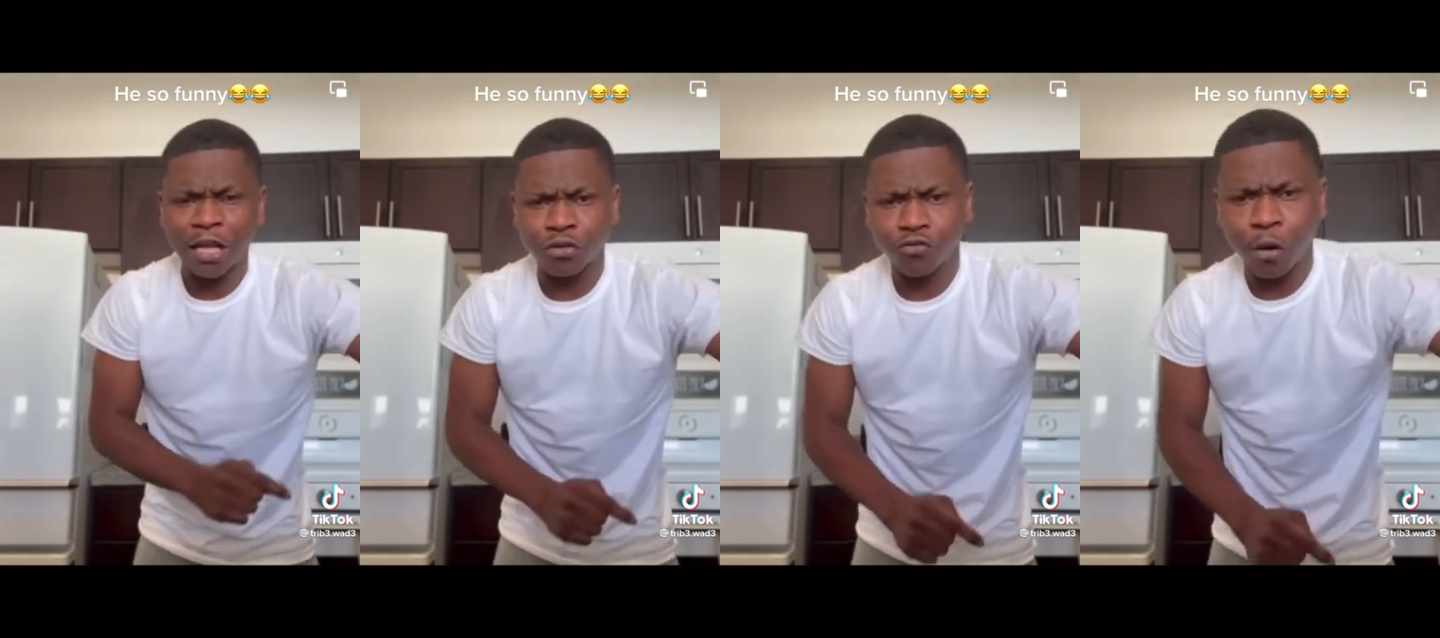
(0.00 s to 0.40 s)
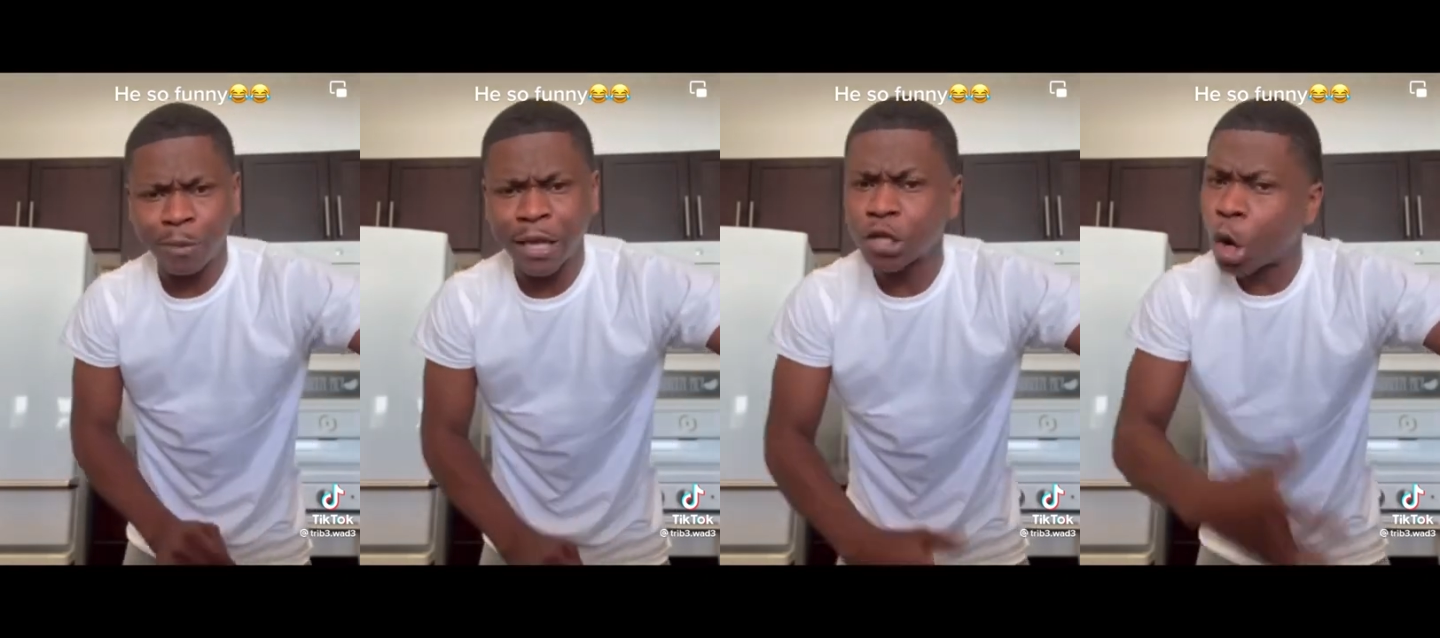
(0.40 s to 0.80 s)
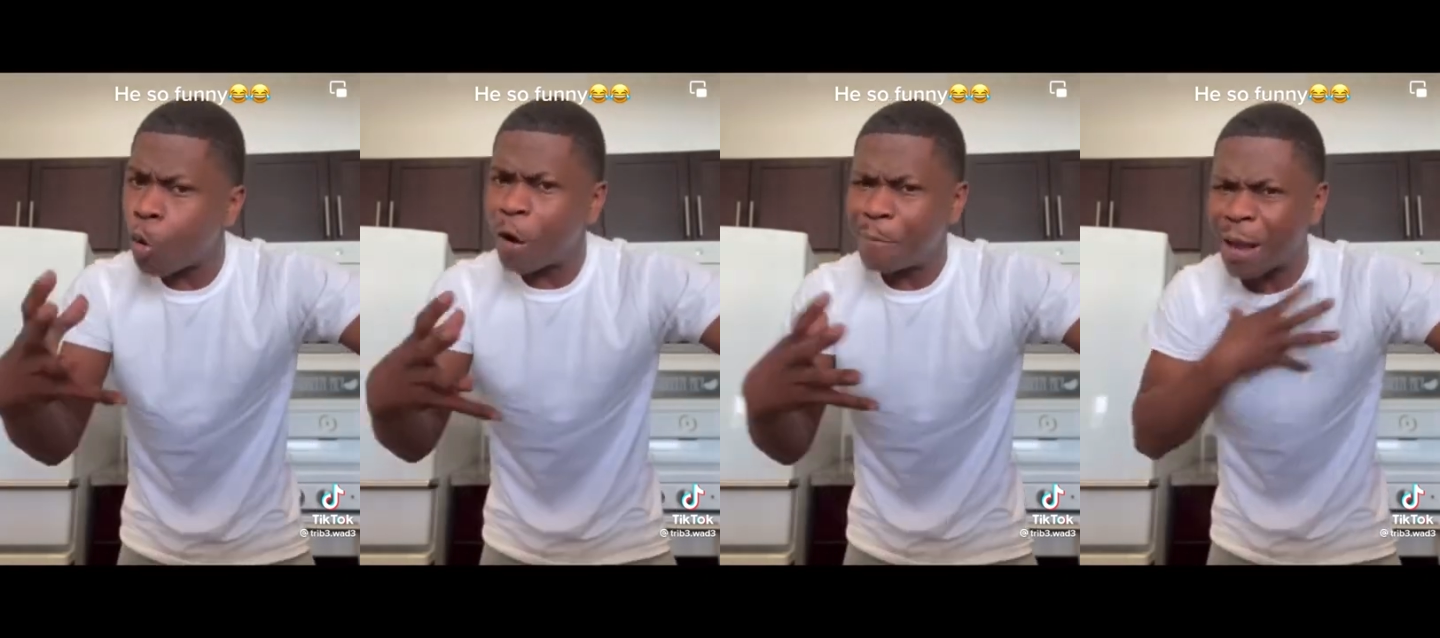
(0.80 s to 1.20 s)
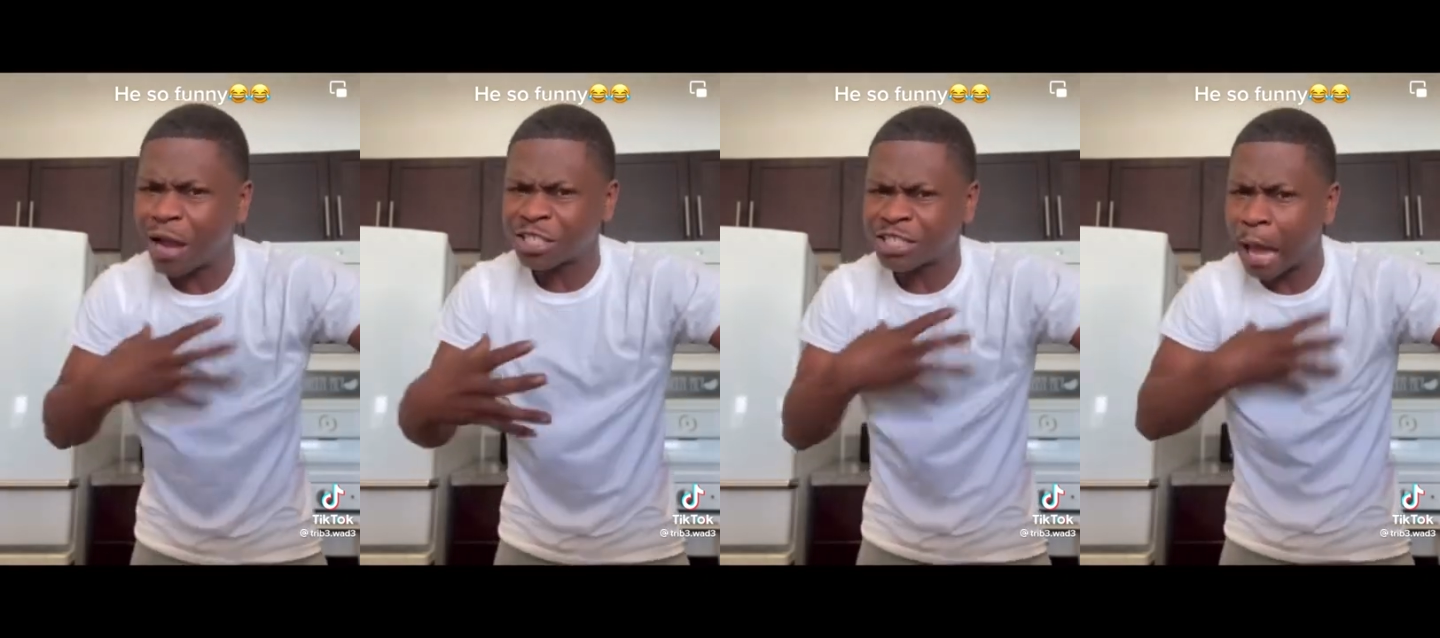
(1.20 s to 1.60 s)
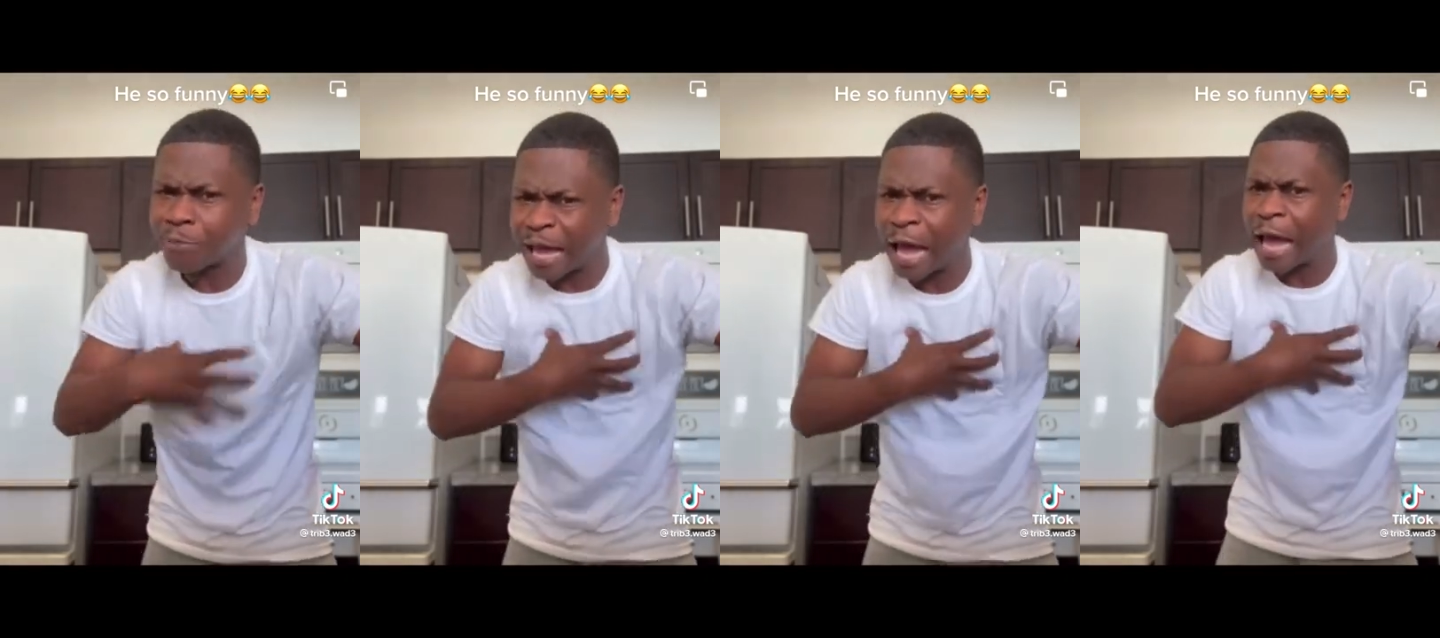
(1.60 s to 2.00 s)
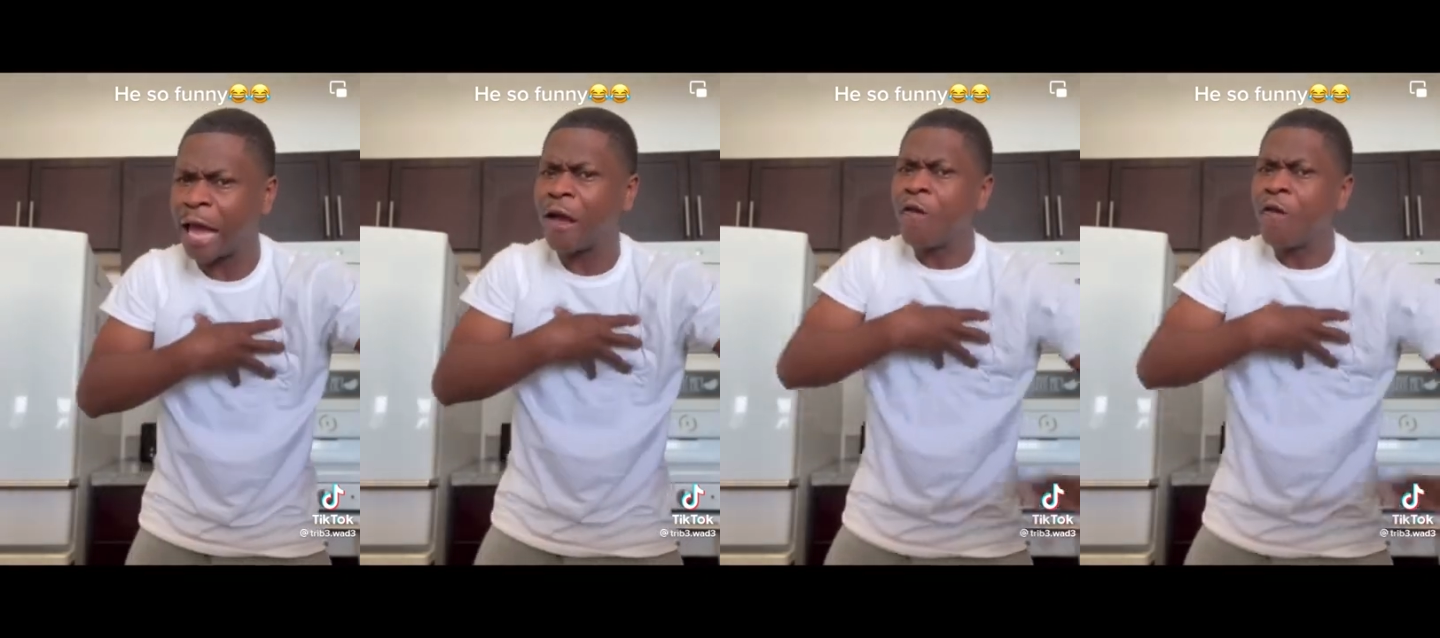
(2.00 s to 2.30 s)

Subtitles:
and tribulations. Who am I to stop God